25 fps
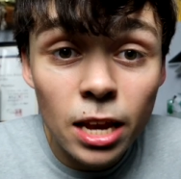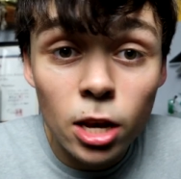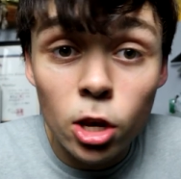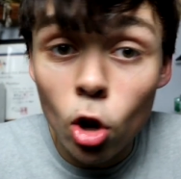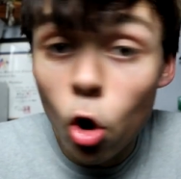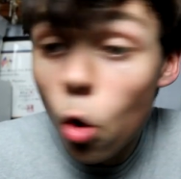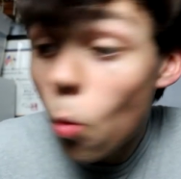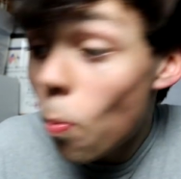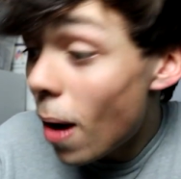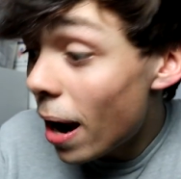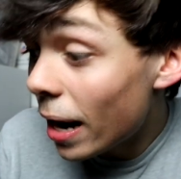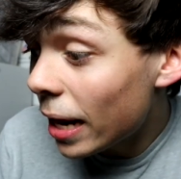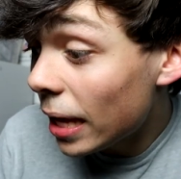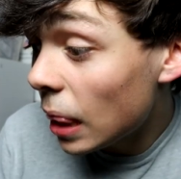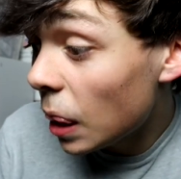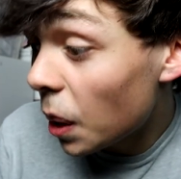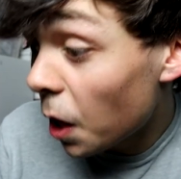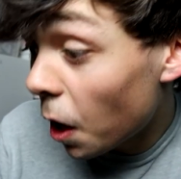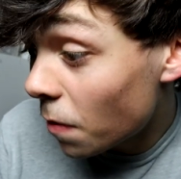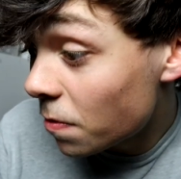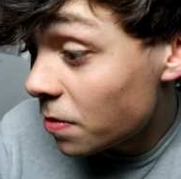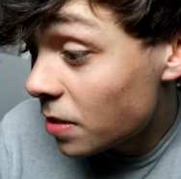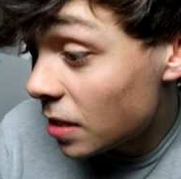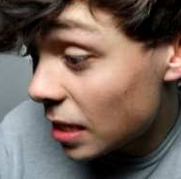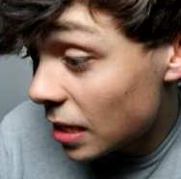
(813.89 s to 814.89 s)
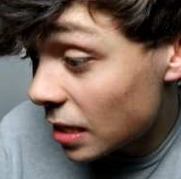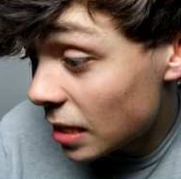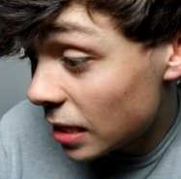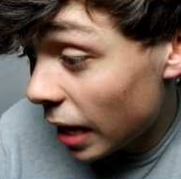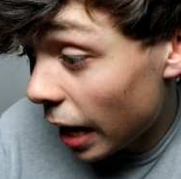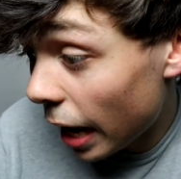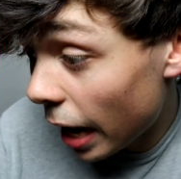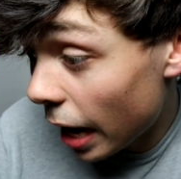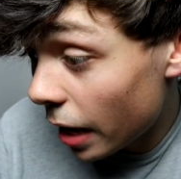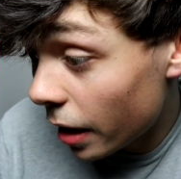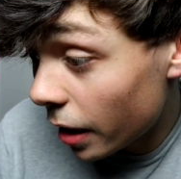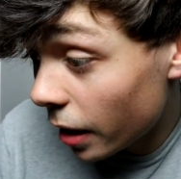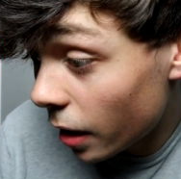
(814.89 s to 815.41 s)
Nobody loves this
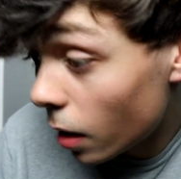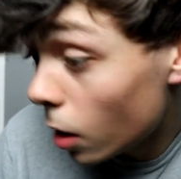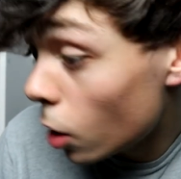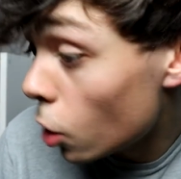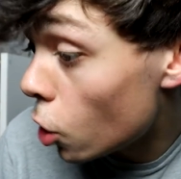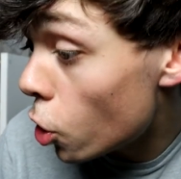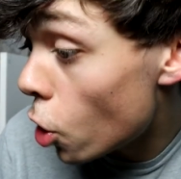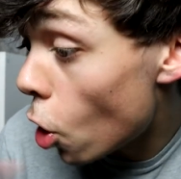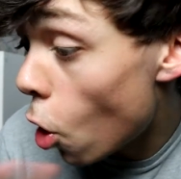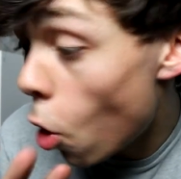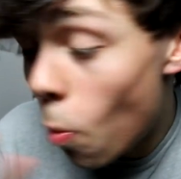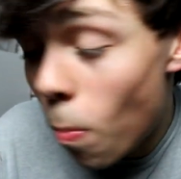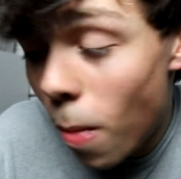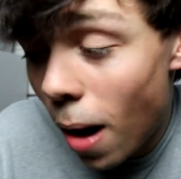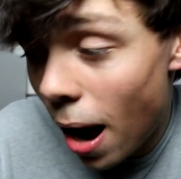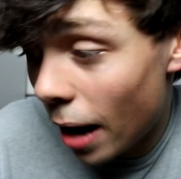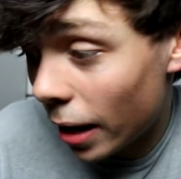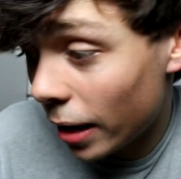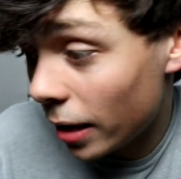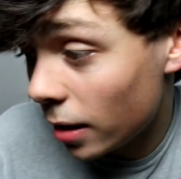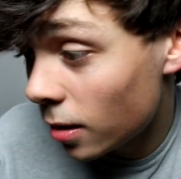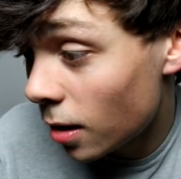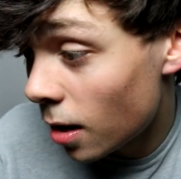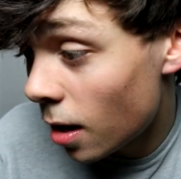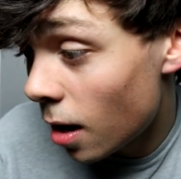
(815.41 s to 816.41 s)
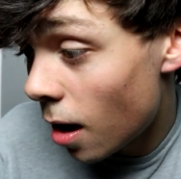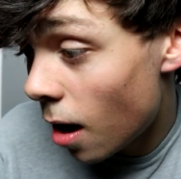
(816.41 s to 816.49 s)
candy. Nobody.